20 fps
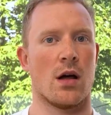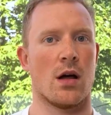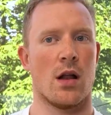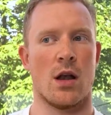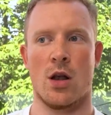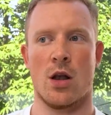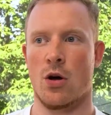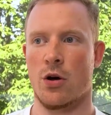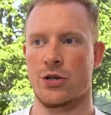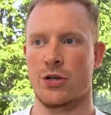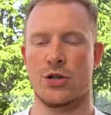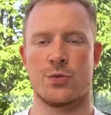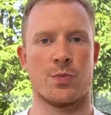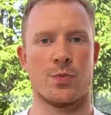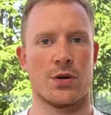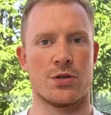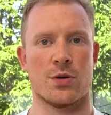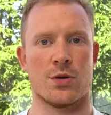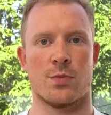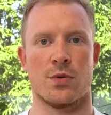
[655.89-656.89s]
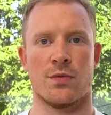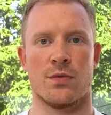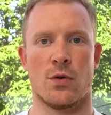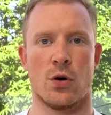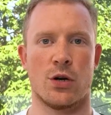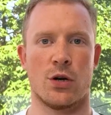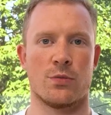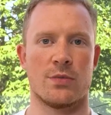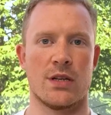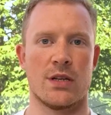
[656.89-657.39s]
Largest possible
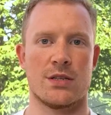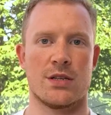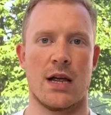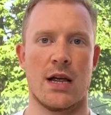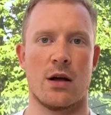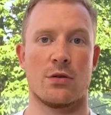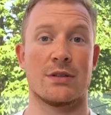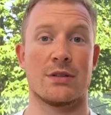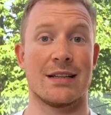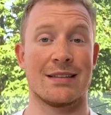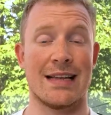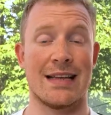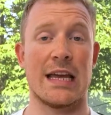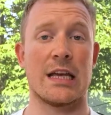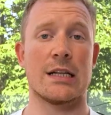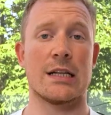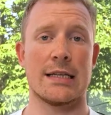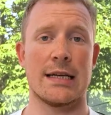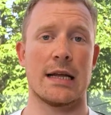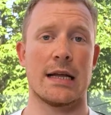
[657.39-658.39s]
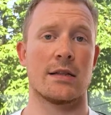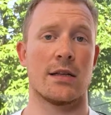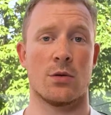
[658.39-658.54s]
volume discount that they could get,